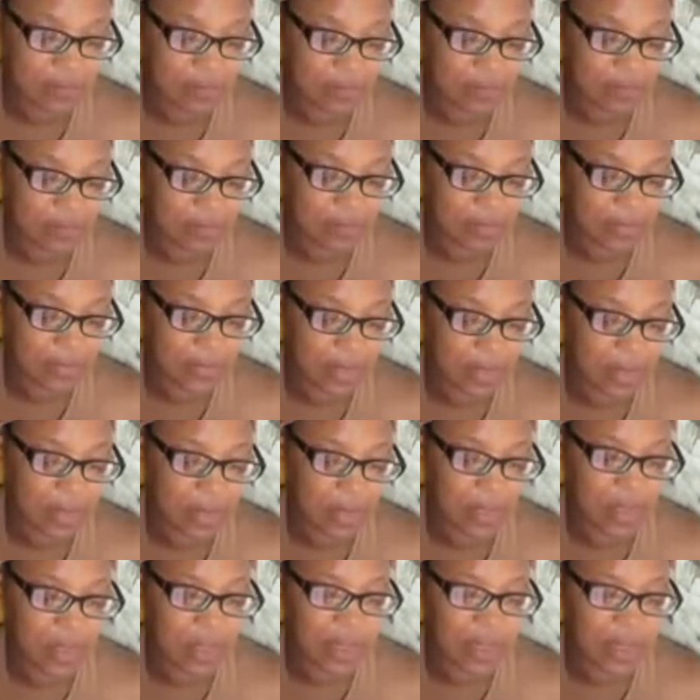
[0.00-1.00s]
Let them
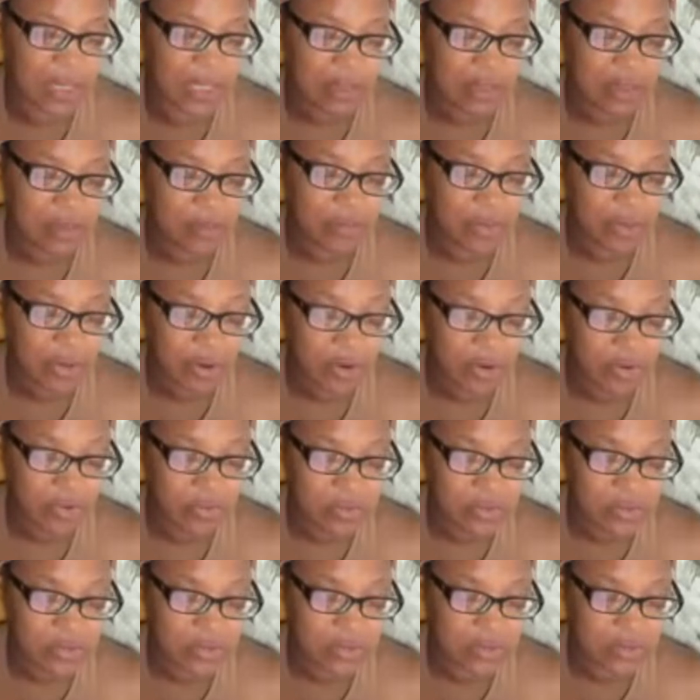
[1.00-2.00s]
curse,
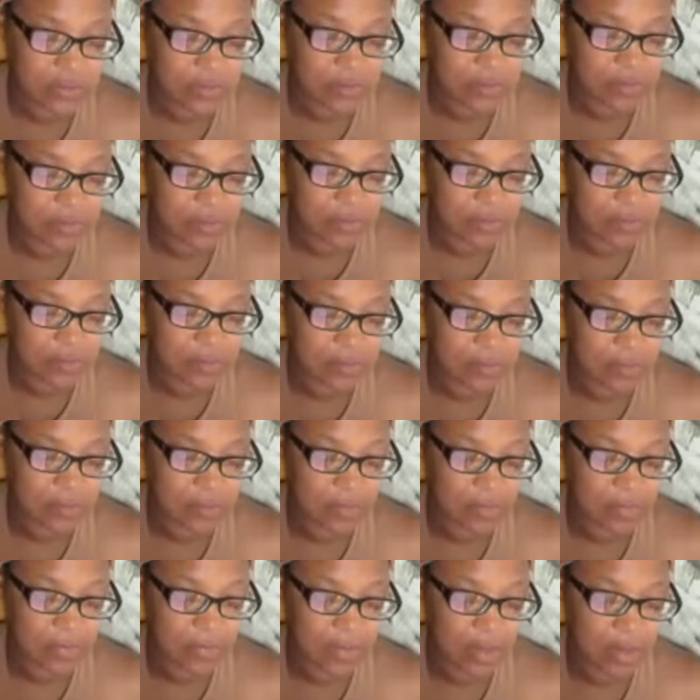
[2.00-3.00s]

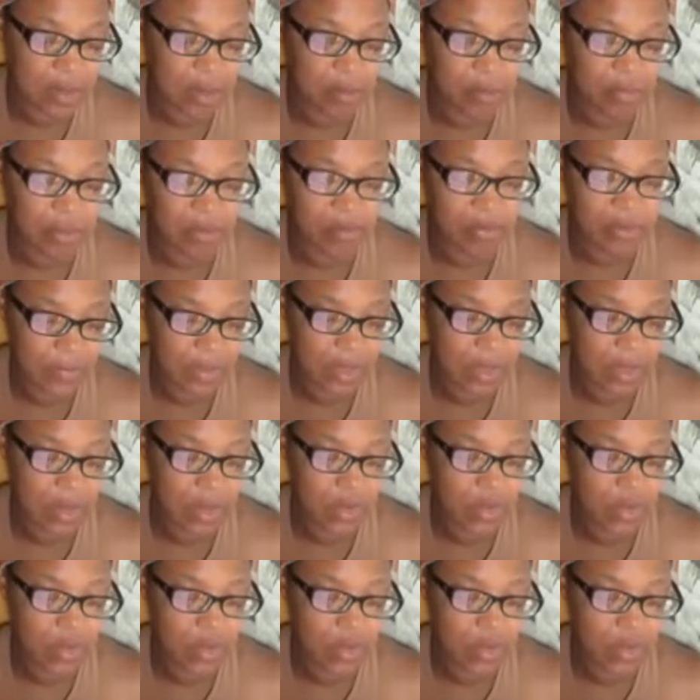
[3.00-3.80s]
but bless thy.